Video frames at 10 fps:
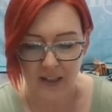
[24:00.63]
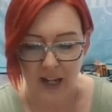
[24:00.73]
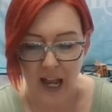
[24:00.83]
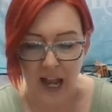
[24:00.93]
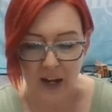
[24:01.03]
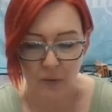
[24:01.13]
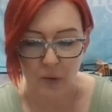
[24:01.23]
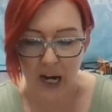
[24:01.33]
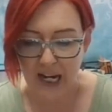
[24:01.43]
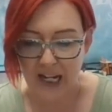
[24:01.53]
I
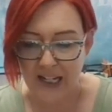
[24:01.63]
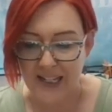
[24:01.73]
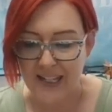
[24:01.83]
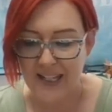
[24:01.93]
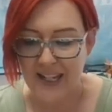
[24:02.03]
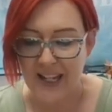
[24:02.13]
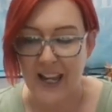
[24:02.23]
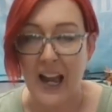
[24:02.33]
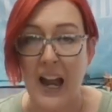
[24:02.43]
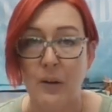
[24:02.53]
rise,
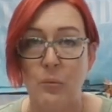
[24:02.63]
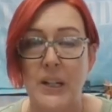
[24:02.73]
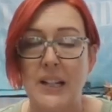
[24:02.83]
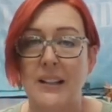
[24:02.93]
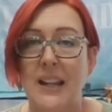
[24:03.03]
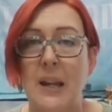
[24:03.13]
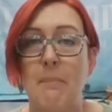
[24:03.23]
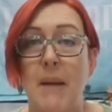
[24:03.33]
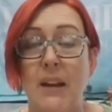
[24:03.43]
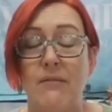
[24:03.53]
I reclaim
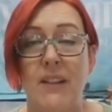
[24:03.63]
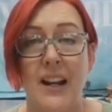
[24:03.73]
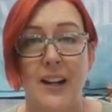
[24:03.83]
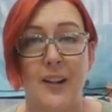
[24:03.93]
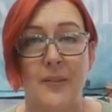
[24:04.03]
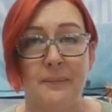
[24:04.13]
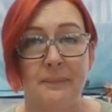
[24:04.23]
my fire.